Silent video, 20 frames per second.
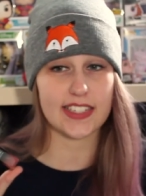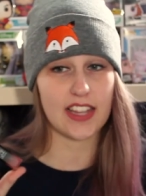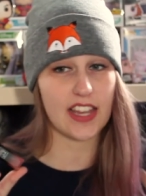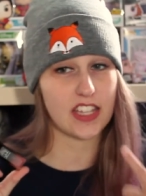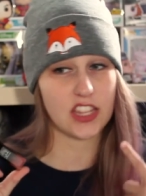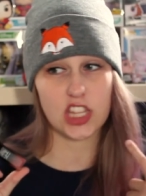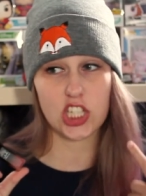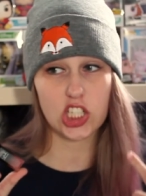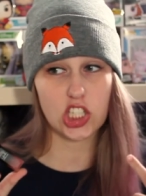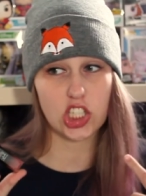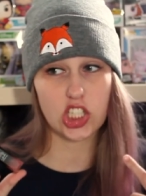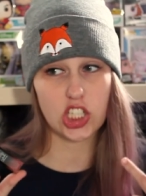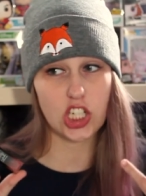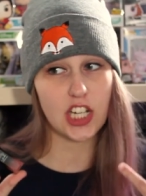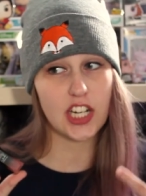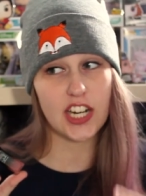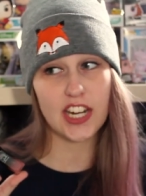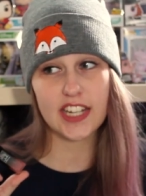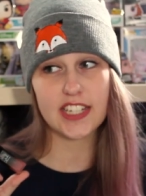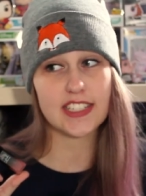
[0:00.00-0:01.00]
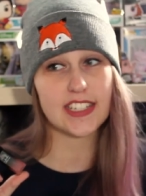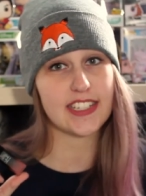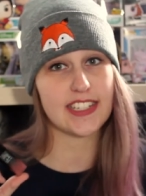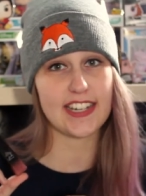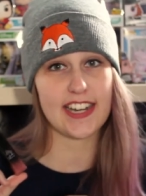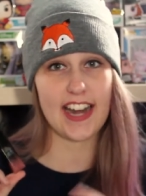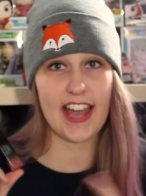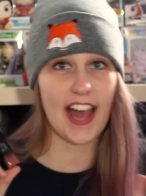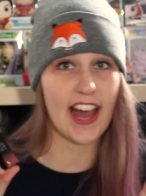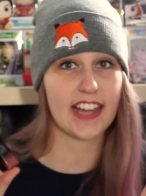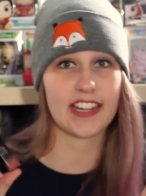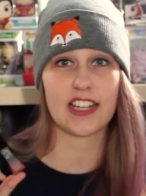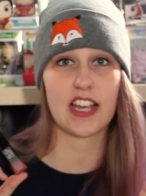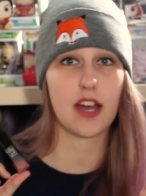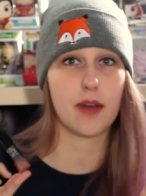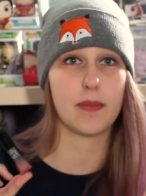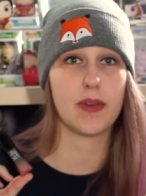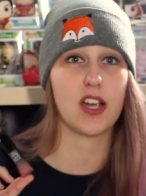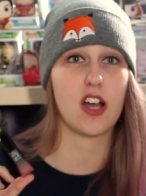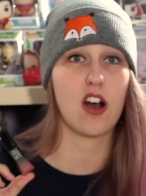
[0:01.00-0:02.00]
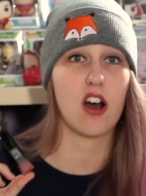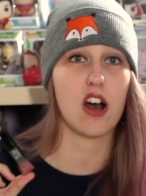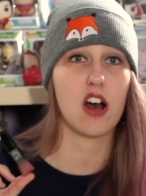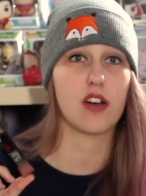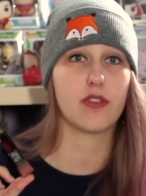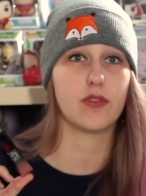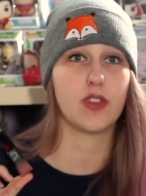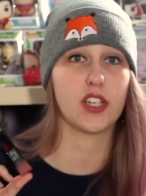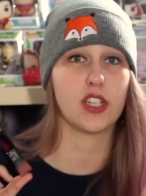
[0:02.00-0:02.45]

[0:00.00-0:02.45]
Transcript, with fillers: Like, this shit is not coming off.